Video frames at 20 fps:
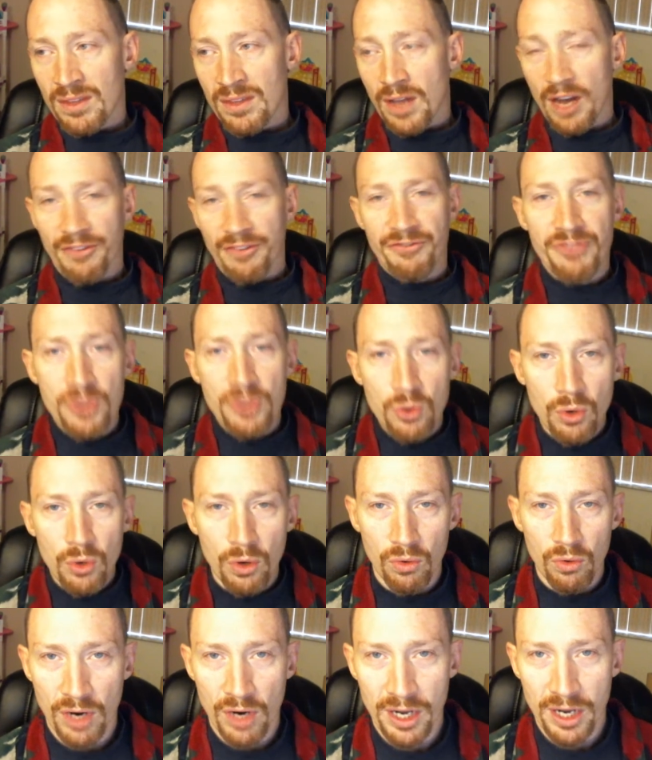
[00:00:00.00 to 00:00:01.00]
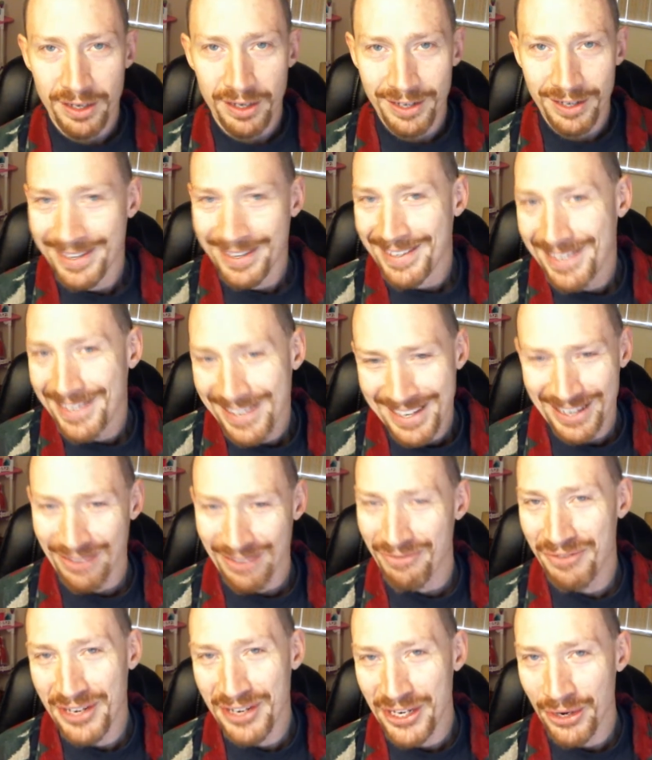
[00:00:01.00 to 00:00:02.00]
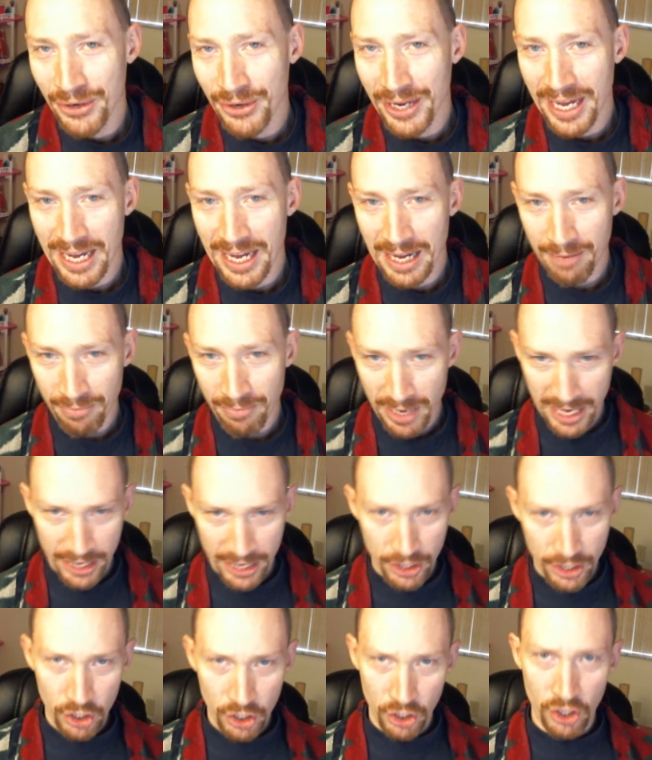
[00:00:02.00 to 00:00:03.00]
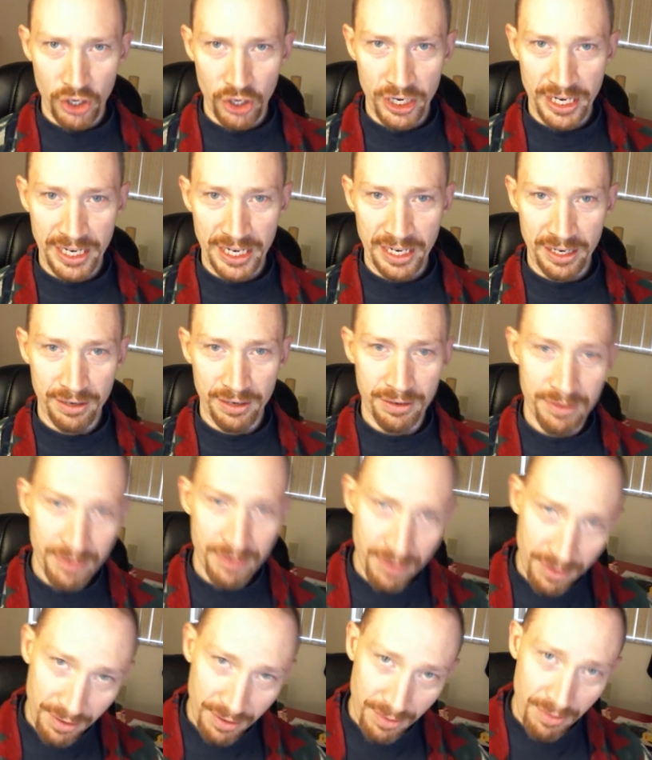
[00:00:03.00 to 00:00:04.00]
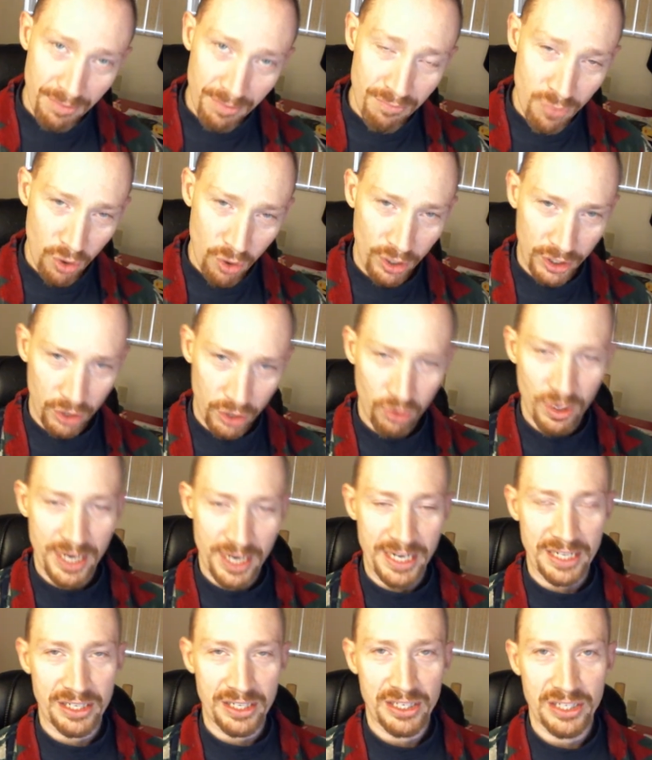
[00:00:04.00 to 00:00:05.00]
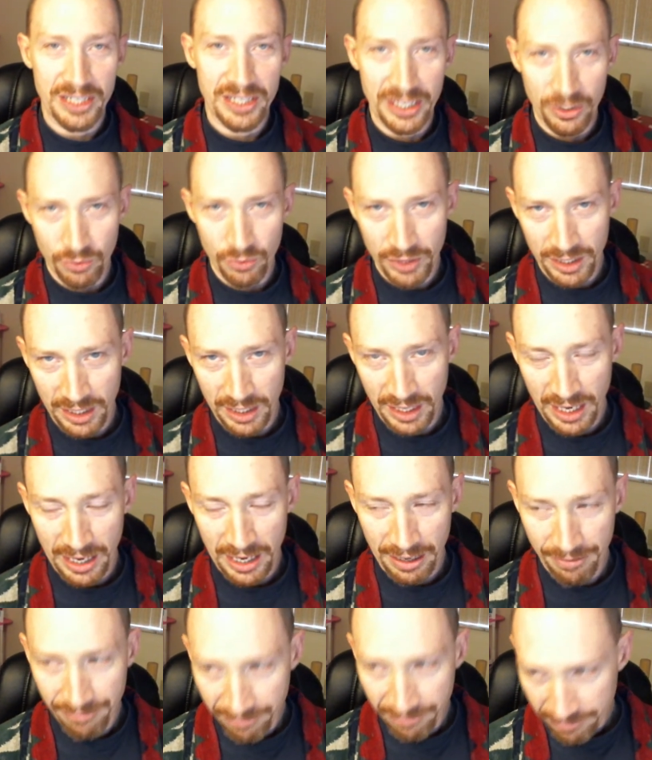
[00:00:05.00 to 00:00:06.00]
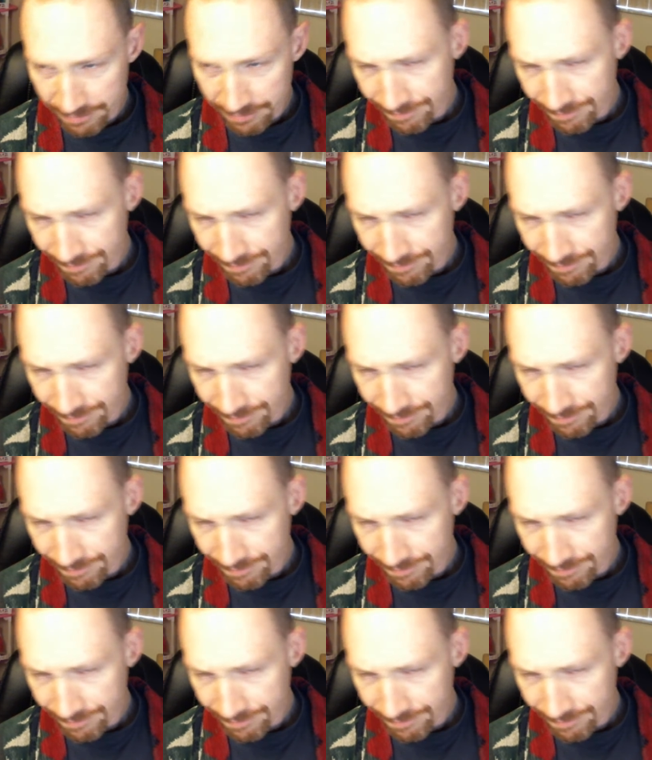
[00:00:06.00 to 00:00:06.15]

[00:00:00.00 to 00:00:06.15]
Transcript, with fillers: a fuel run in a video game and earning more credits in real life,